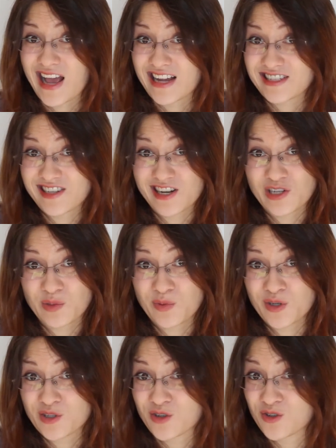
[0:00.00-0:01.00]
Accidental
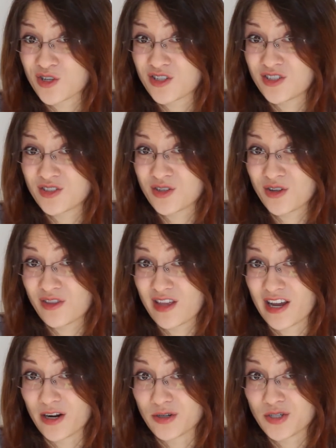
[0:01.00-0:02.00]
books are just as good
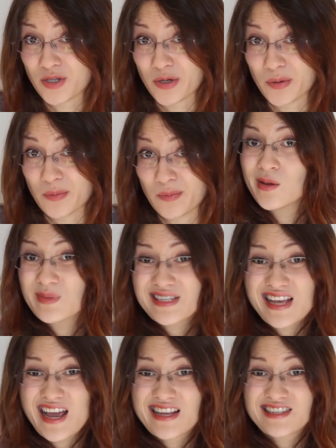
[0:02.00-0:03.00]
there, too.
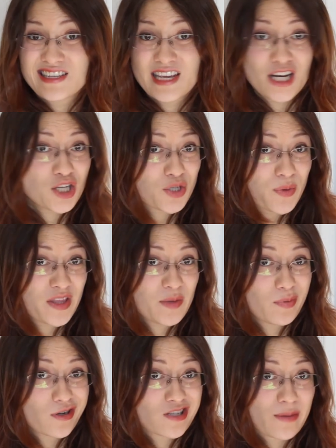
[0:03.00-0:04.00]
Besides, getting to read the
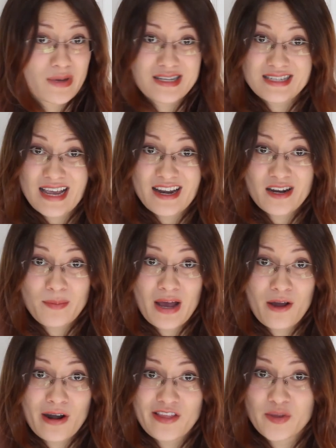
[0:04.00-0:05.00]
books I'm excited
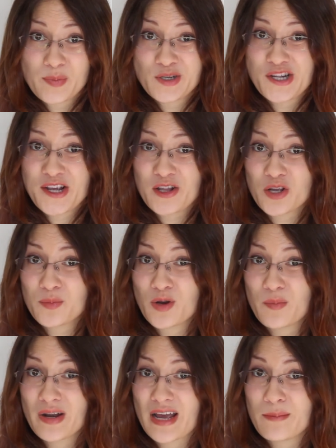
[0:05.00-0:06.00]
about at the particular
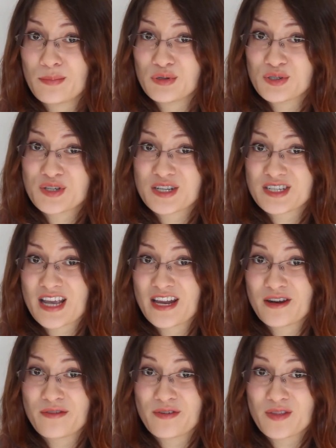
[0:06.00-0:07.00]
moment I'm most
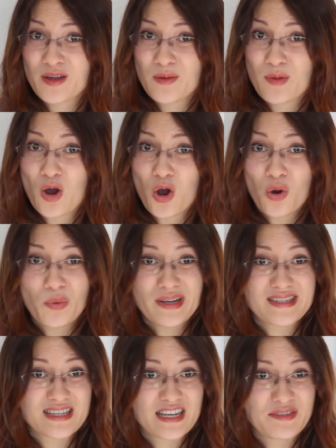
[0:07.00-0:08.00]
excited for them
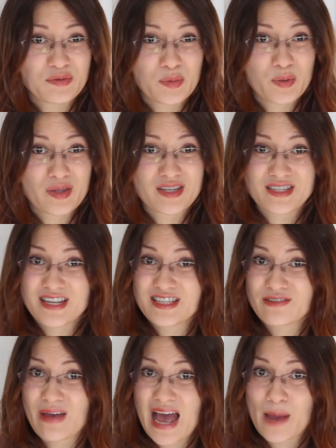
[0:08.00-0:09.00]
always leaves me with a sense
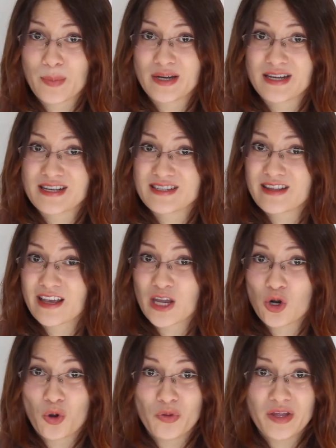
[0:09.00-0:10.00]
of happiness that
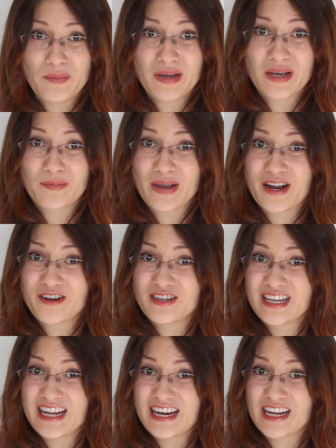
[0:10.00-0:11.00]
can only be compared
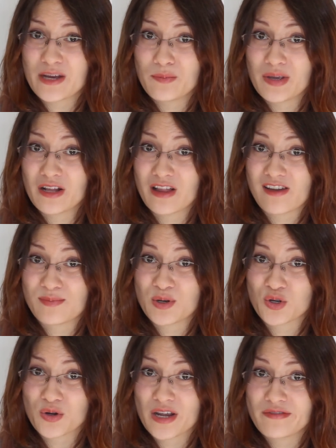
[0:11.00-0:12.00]
to eating a meal I've
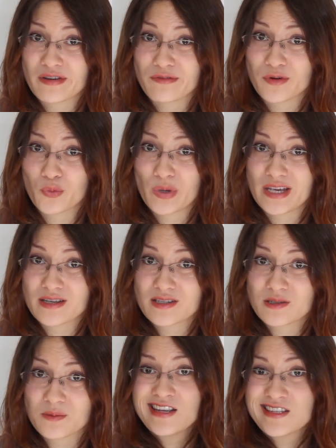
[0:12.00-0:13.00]
been craving for
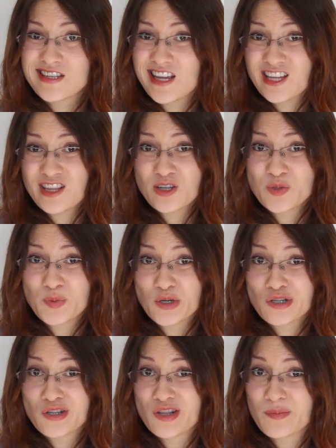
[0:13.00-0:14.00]
weeks. Seeing those
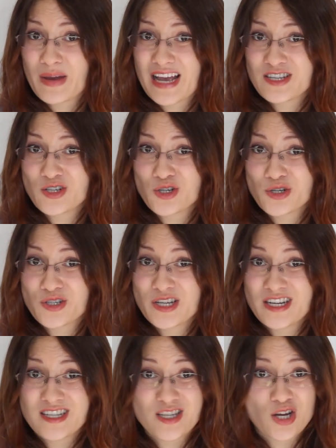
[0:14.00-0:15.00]
books on the passenger
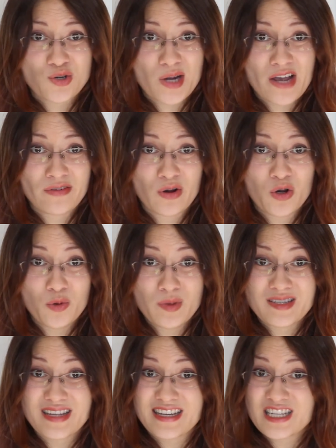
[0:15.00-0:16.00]
seat as I drive home
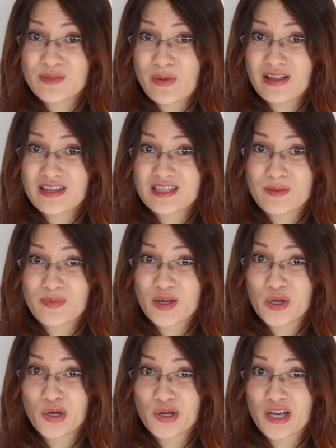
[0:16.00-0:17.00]
is like smelling something
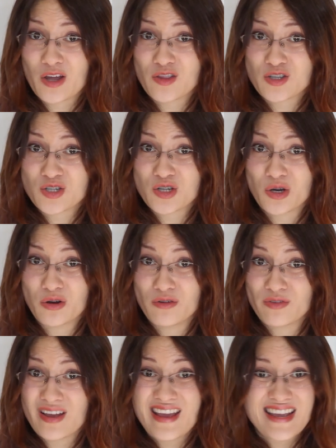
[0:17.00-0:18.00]
cooking on the
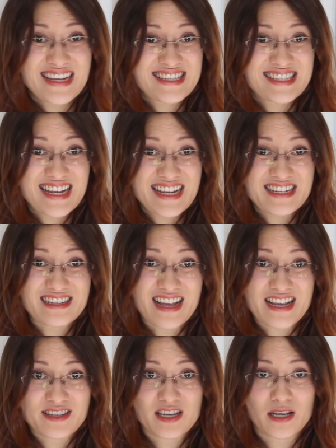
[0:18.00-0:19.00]
stove. It's
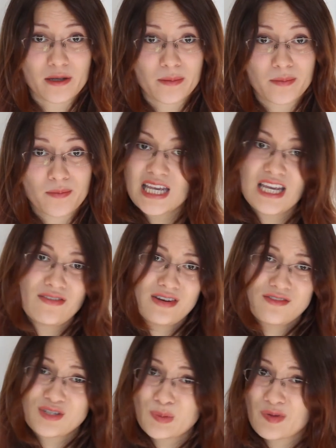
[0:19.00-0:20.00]
tantalizing. Even
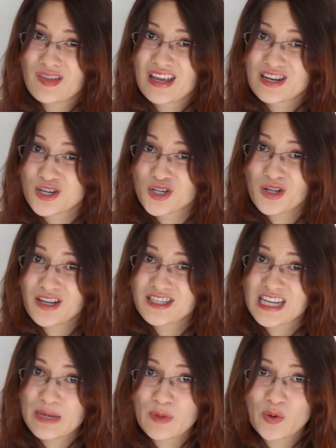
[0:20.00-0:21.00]
if some of the initial
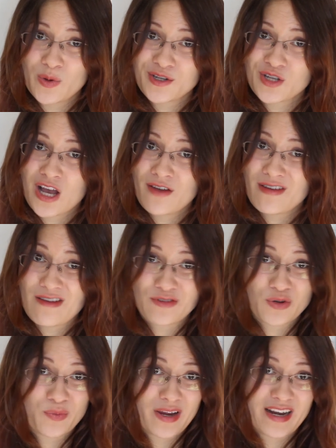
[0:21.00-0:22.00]
excitement wears off
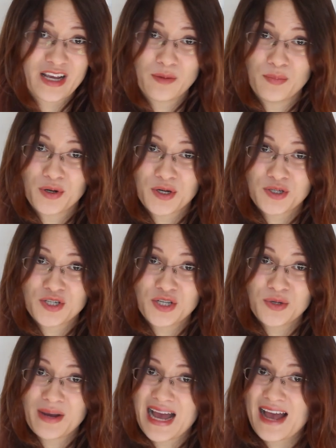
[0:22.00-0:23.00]
after reading a book or
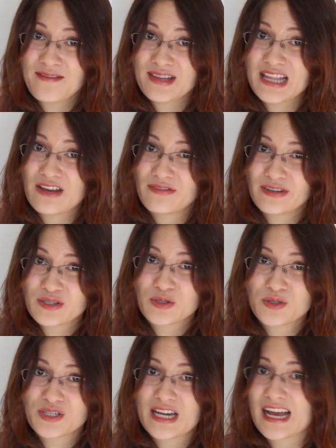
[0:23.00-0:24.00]
two, having that
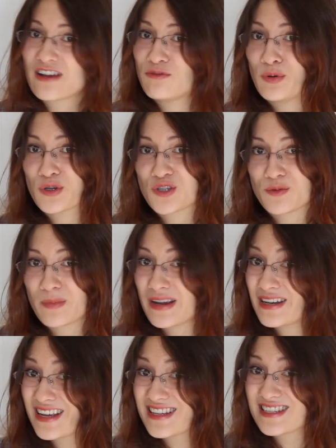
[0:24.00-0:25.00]
physical stack of books on my
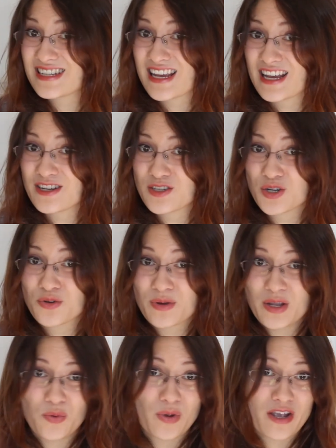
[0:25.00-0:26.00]
nightstand is a
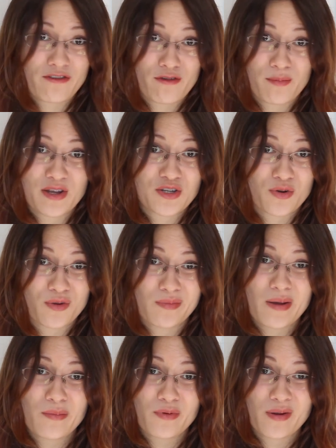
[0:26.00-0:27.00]
great way for me to
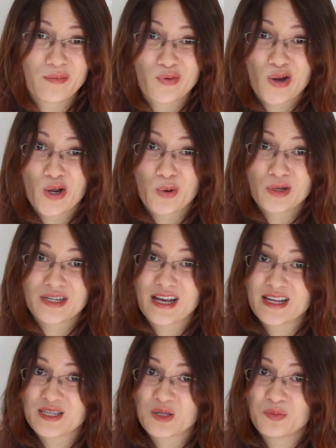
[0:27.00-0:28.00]
remember and
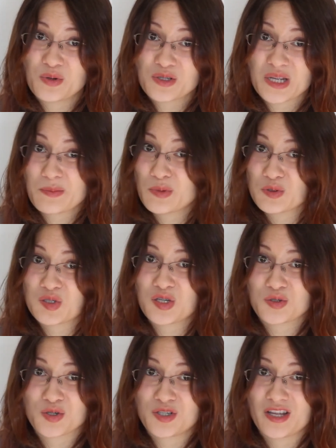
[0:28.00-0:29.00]
prioritize the books I'm most
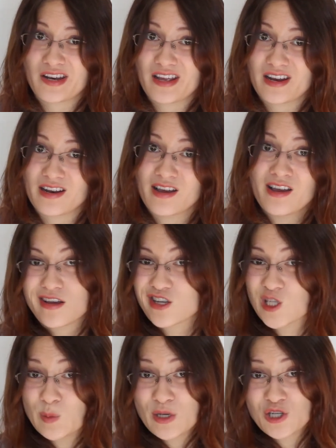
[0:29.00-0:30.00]
interested in,
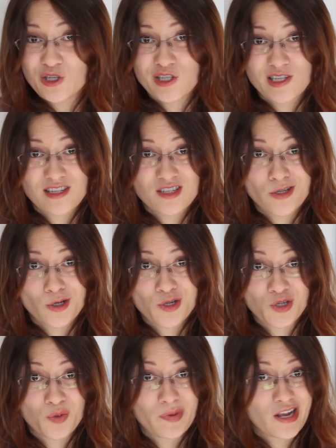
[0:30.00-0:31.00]
especially since there are
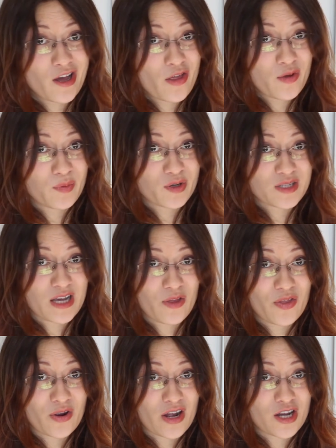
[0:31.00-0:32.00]
so many other books out
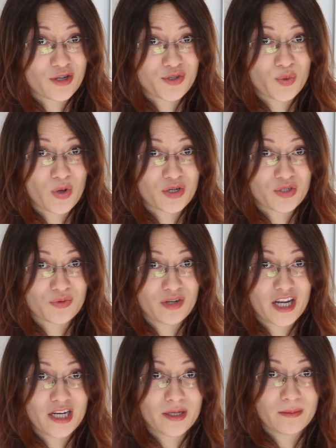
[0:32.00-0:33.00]
there I also want to
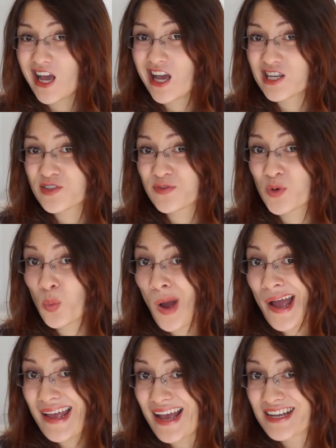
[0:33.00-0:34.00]
read. As for
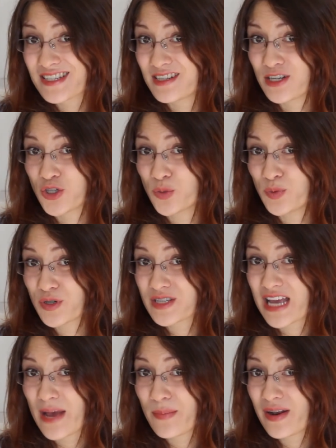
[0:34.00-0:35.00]
why accidental books
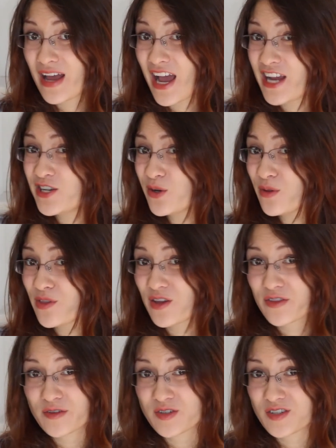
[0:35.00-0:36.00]
happen, I don't
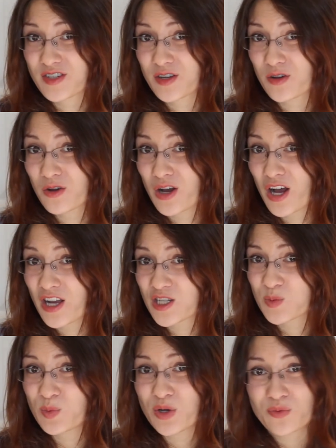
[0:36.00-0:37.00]
think there's a single cause,
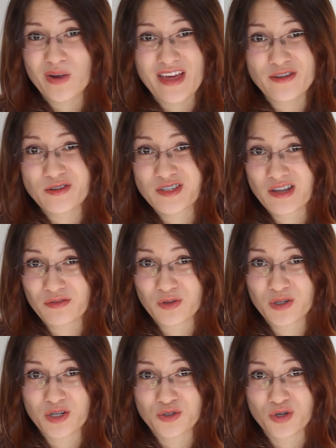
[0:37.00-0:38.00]
but rather several
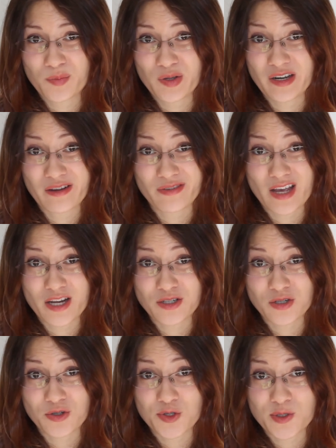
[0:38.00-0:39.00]
contributing
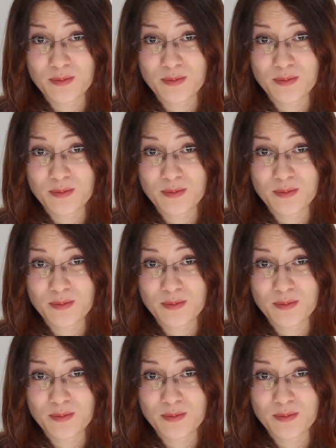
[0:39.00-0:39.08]
factors.